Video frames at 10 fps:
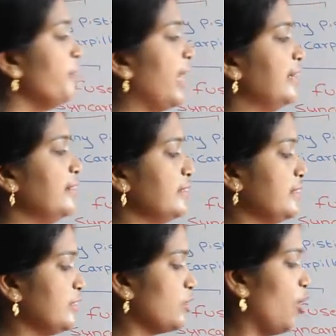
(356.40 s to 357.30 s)
and this
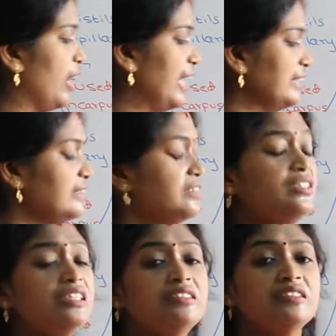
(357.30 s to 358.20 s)
is called as
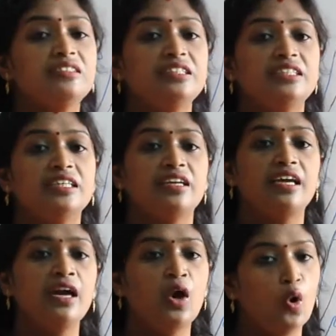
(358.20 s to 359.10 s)
the
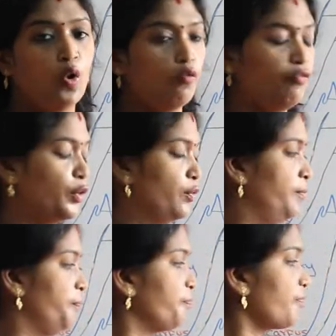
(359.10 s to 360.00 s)
360-degree ovule.
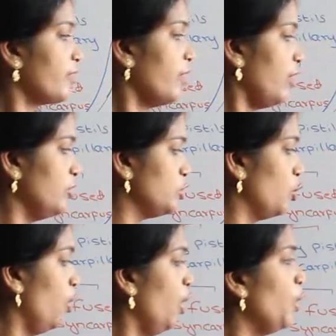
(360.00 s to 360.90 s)

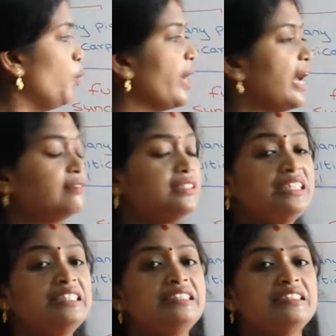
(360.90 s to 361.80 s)
So we have
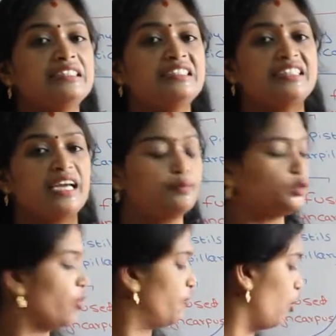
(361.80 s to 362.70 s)
seen 6 types of